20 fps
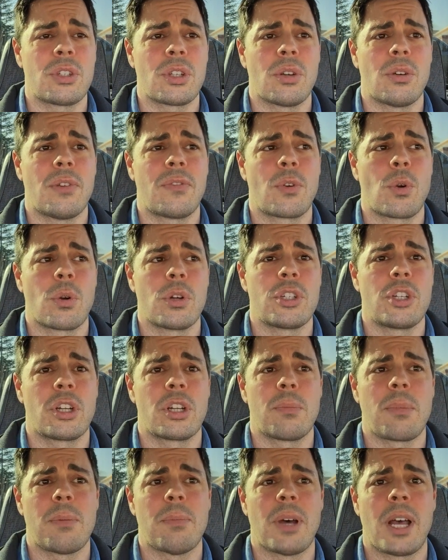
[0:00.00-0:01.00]
so of course you're
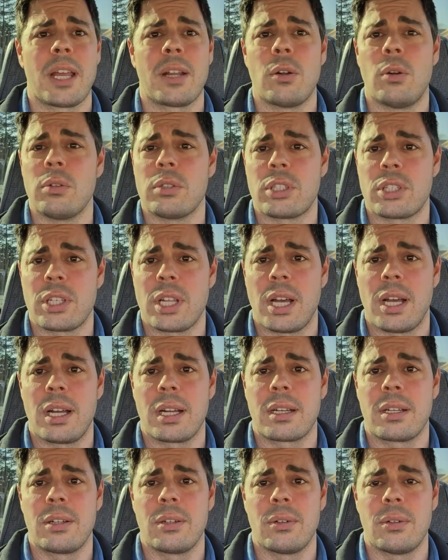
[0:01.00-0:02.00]
going to be buying old
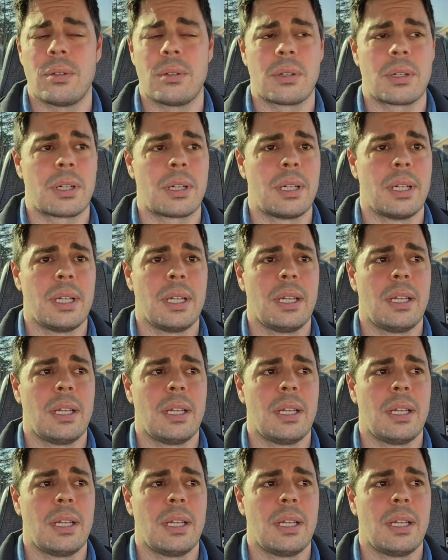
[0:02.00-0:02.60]
stock or